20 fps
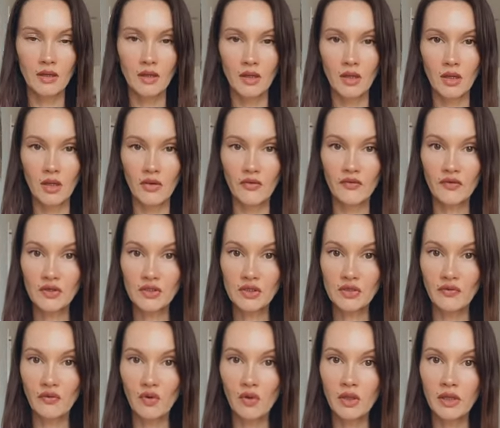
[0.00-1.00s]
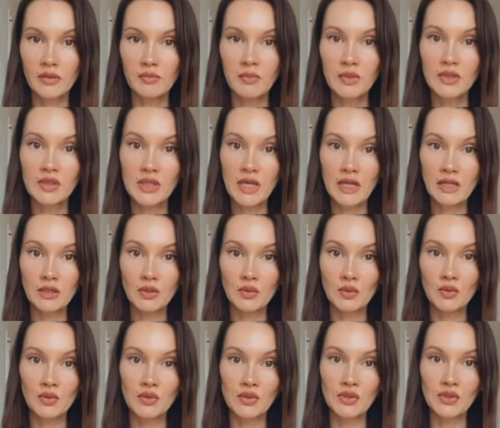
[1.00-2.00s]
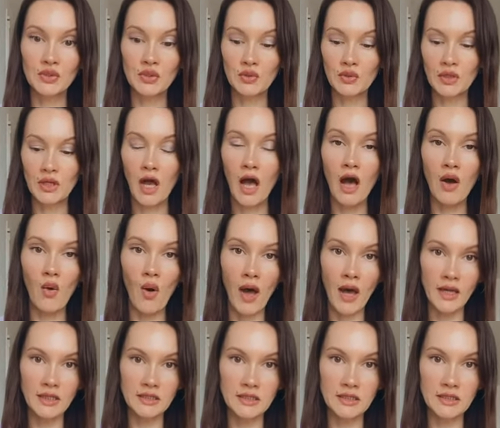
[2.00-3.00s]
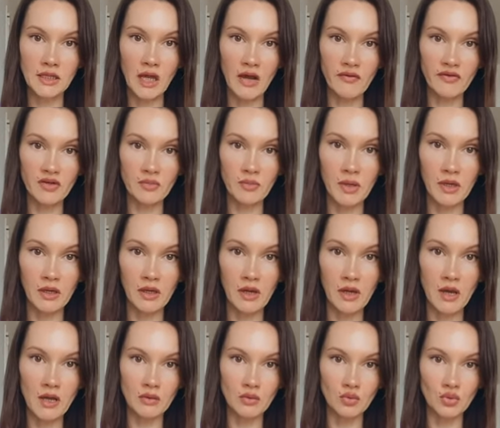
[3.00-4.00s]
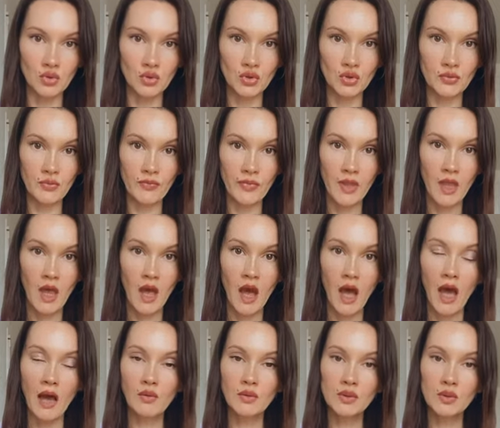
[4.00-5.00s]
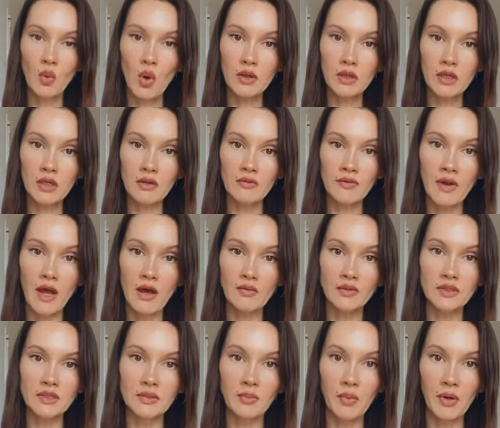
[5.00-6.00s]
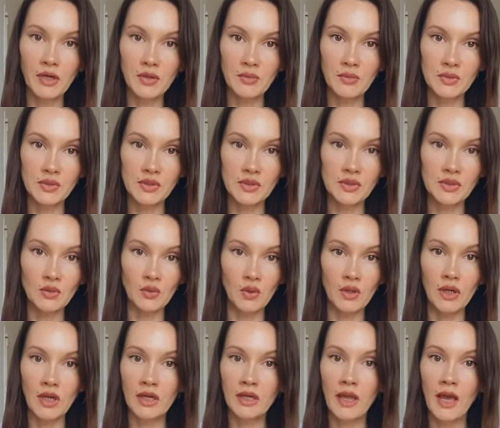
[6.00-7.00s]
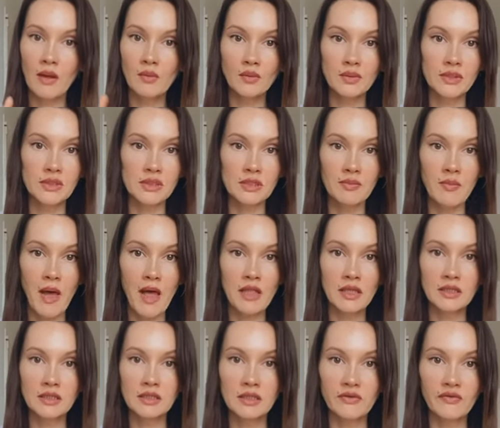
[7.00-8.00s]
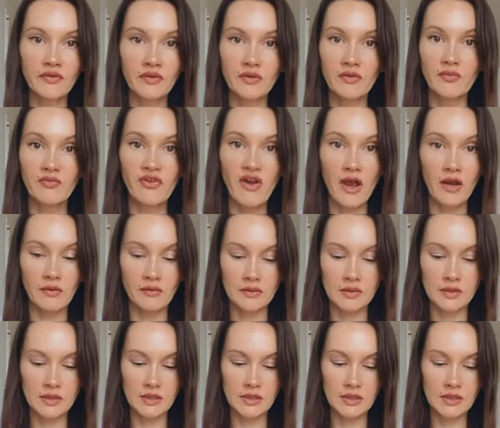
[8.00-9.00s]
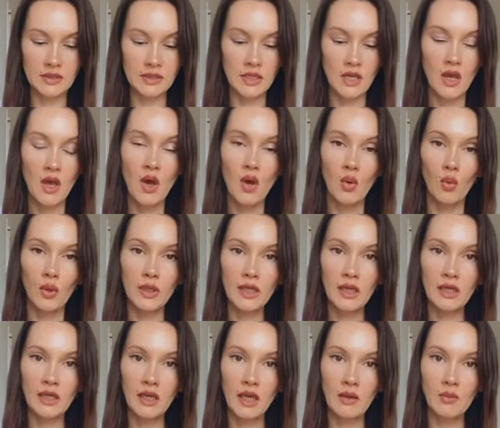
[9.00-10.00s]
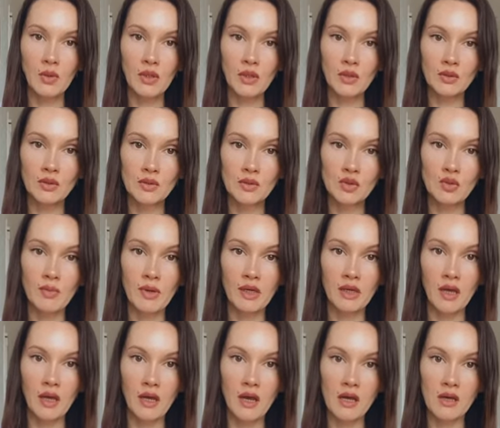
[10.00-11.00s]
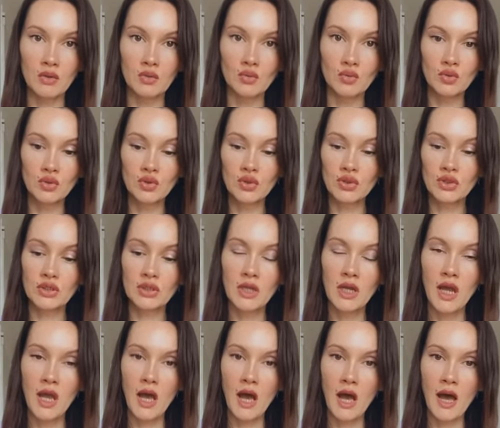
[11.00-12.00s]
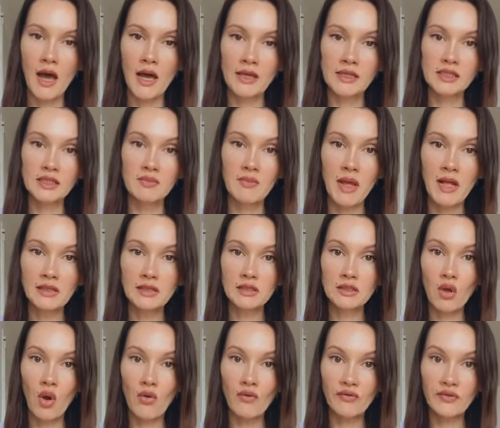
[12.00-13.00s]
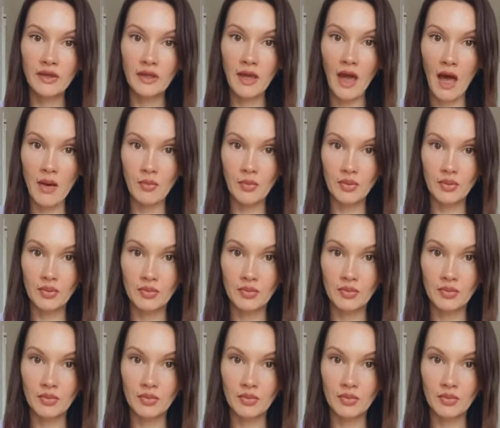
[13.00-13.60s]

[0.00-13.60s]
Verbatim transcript: Uh, first of all, let me tell you the story how I discovered Baccarat Rouge. I was walking around the department store and I was smelling different fragrances. When I came close to Baccarat Rouge, I smelled it off the cap,